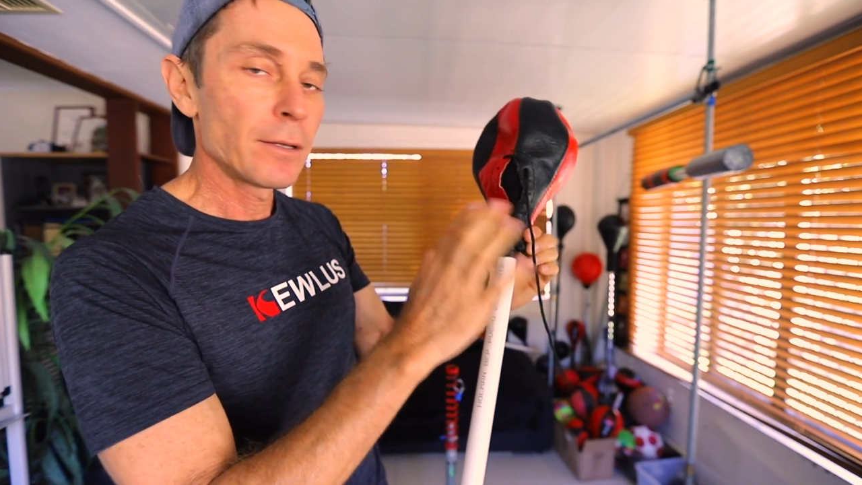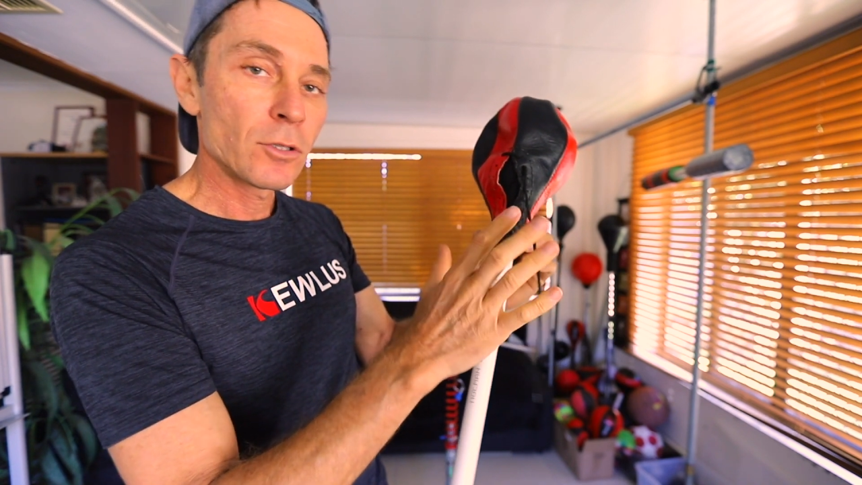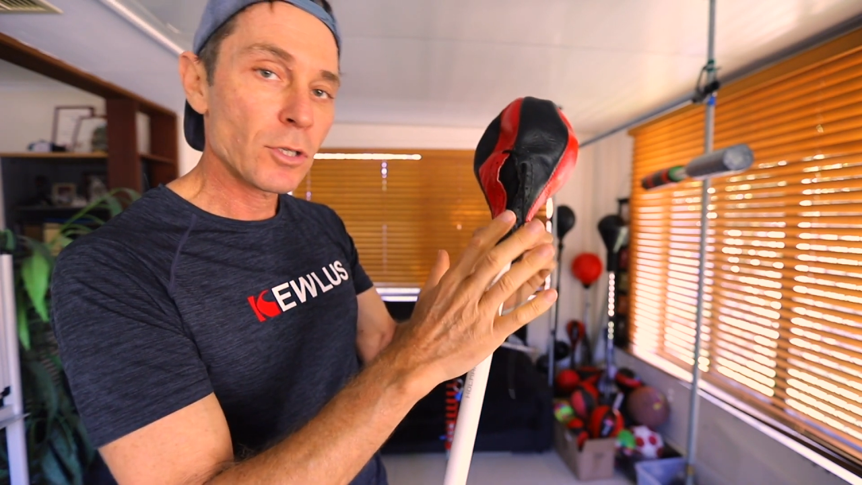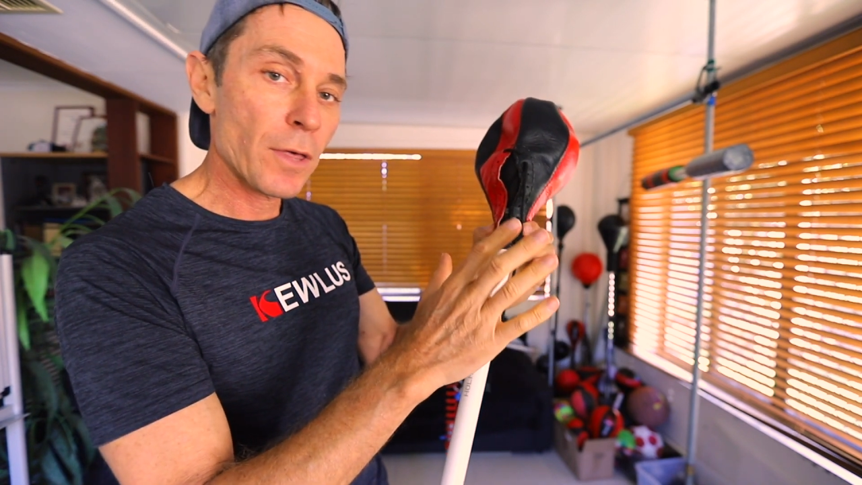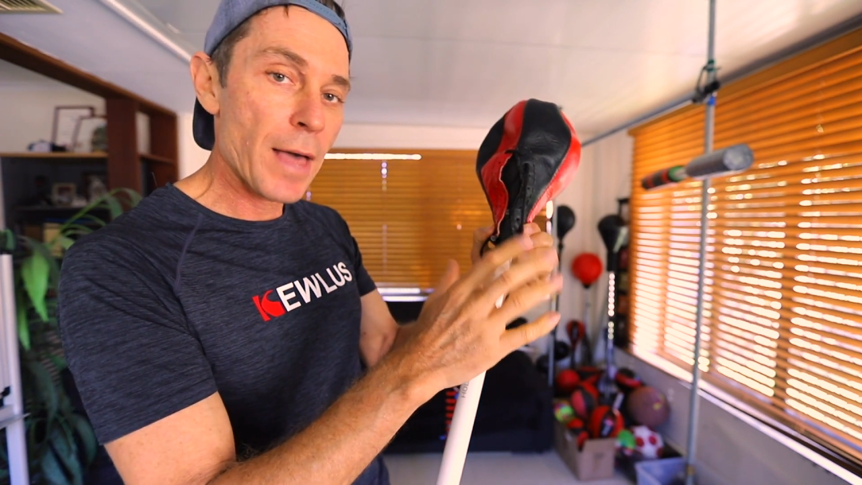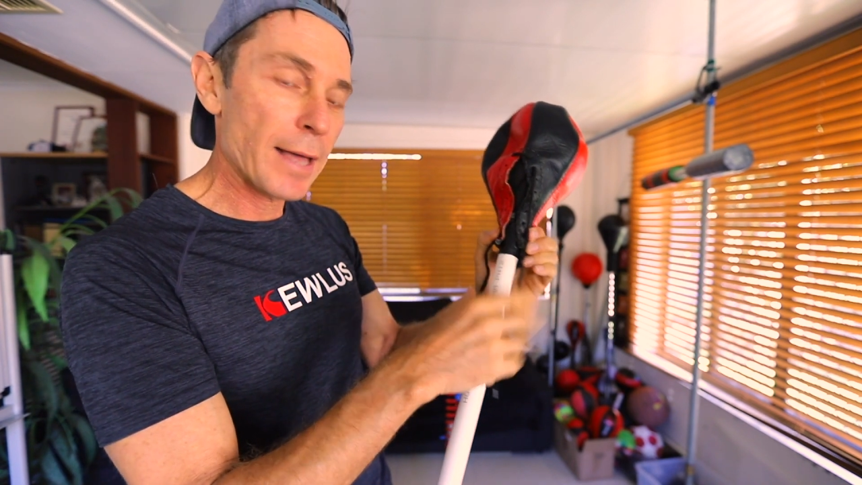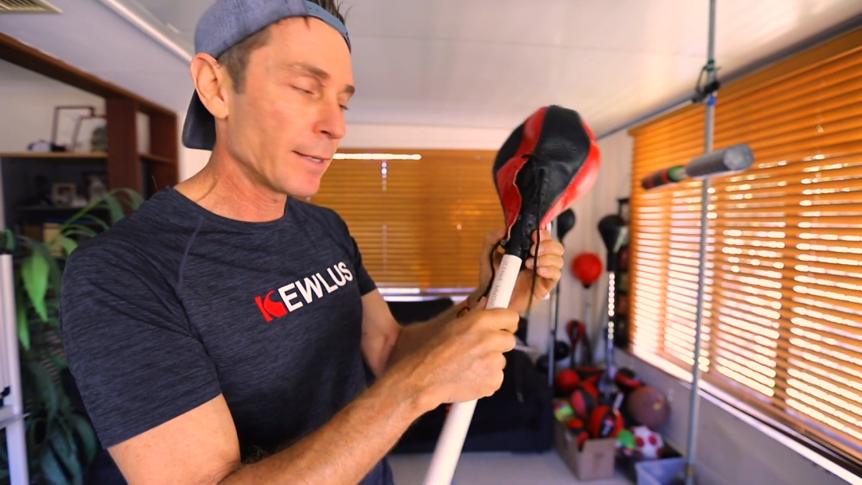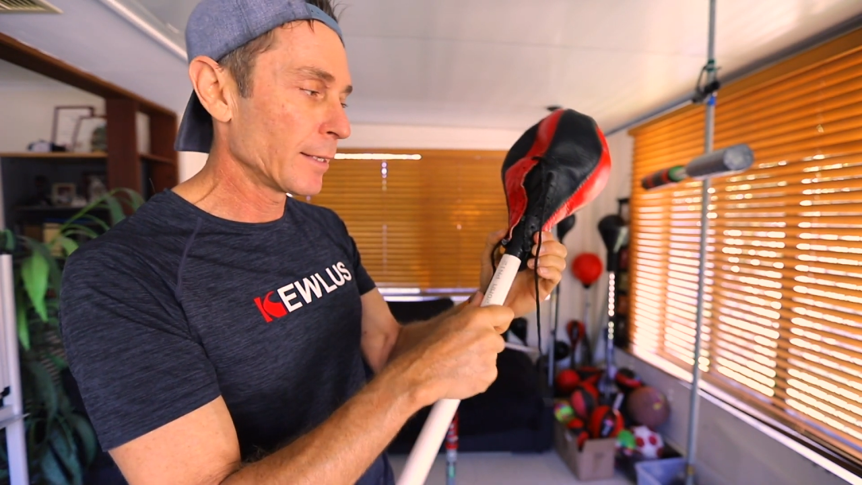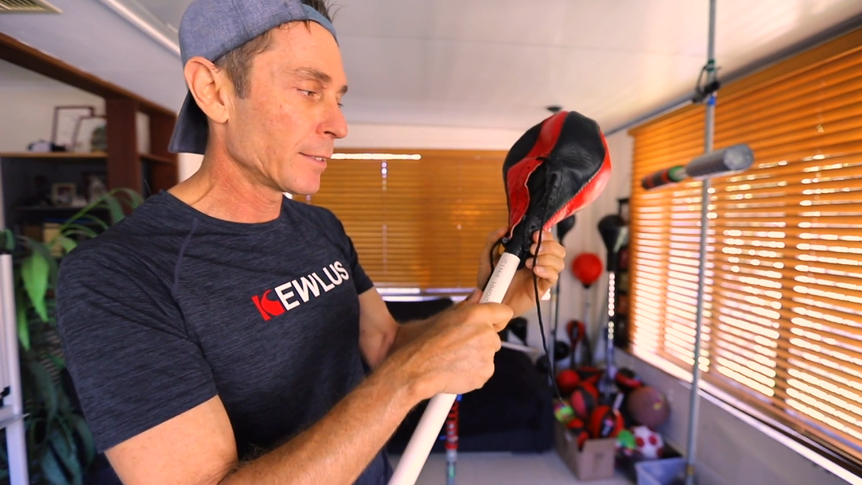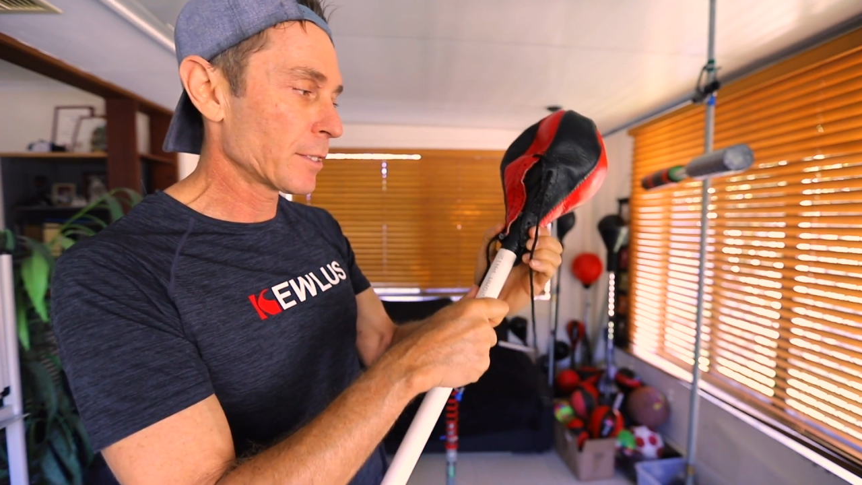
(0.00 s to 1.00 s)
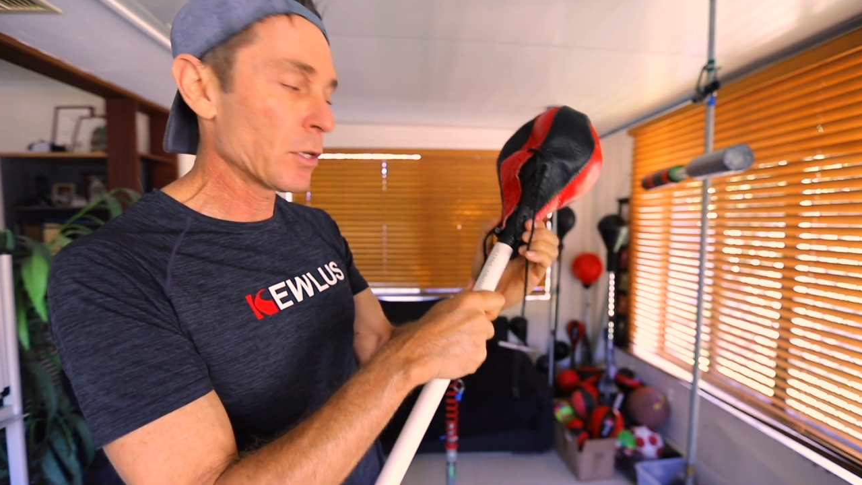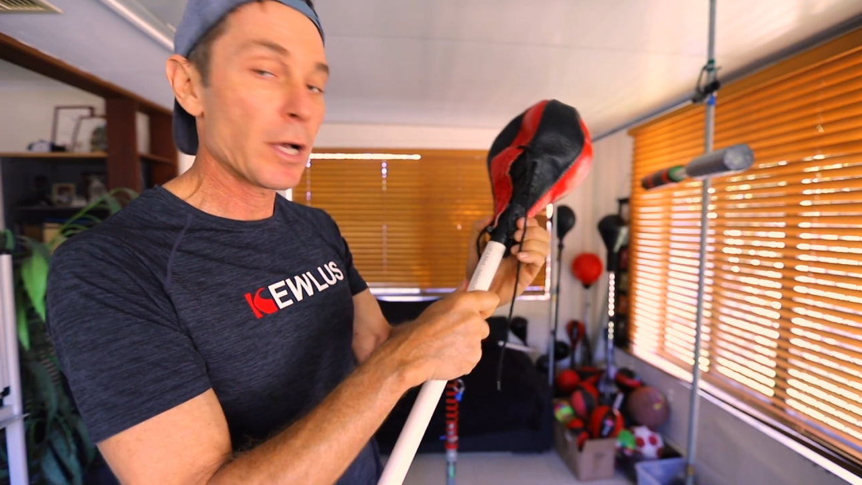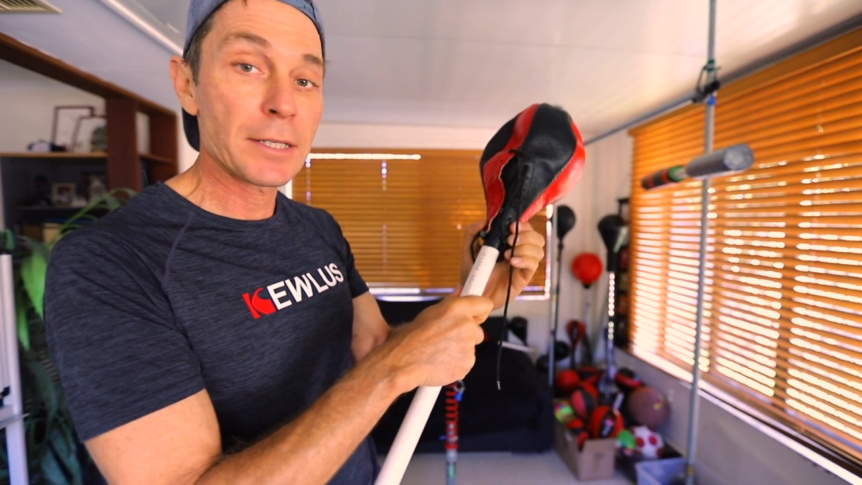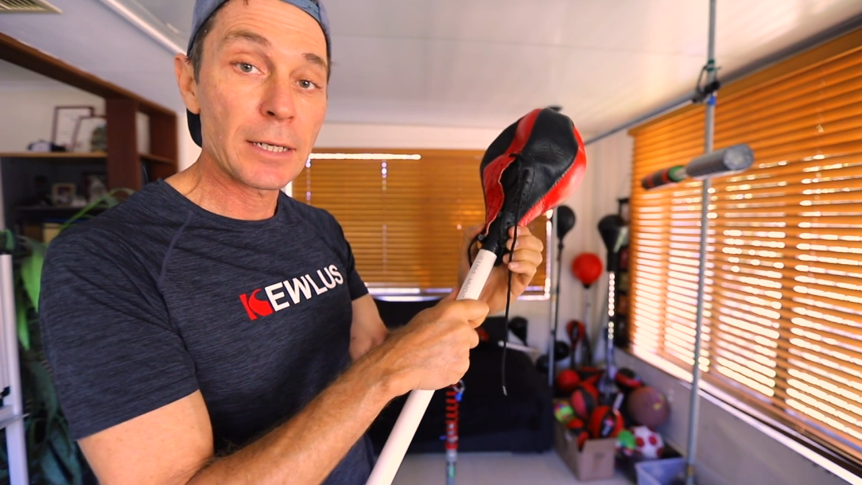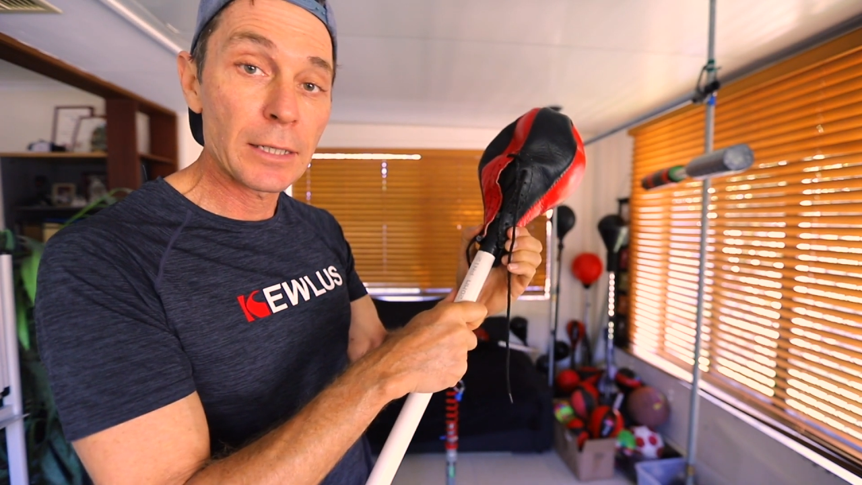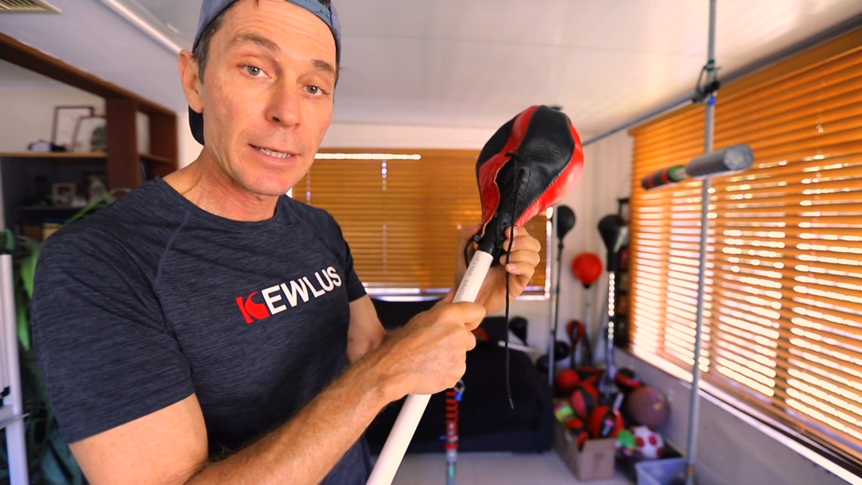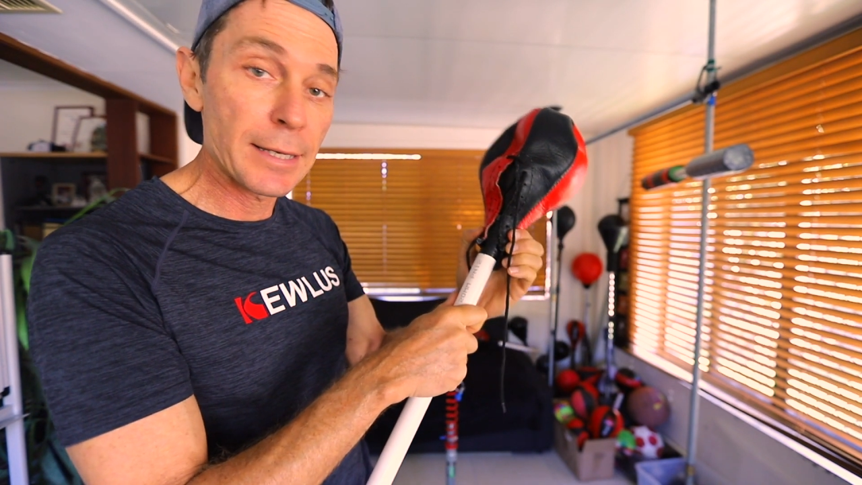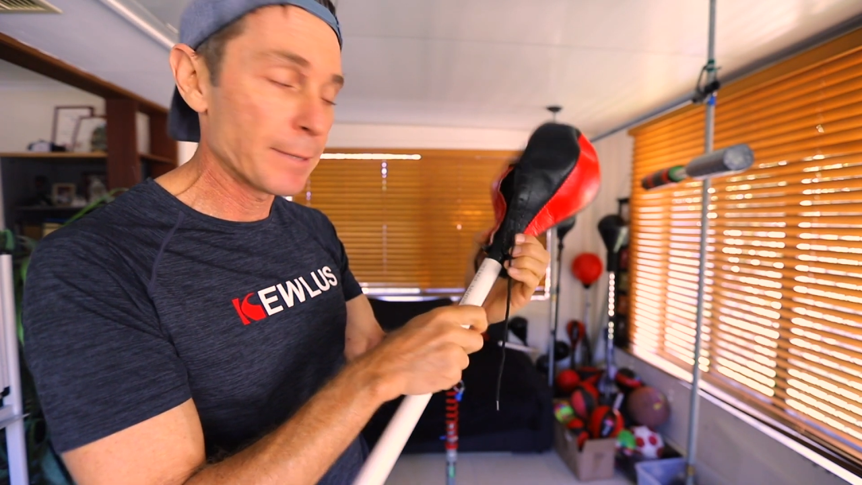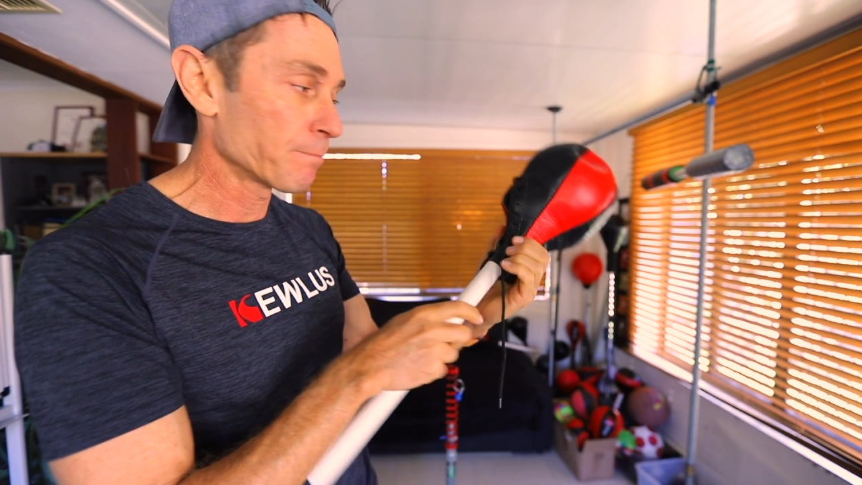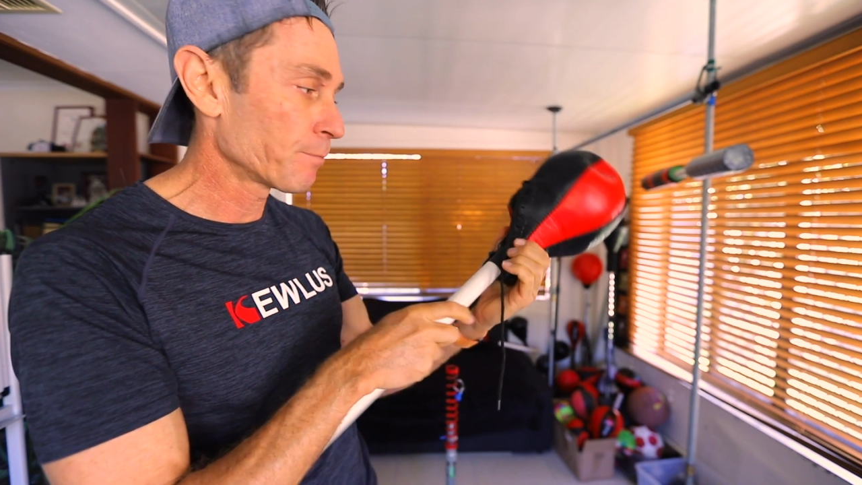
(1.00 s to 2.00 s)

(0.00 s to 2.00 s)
so that it's nice and clean.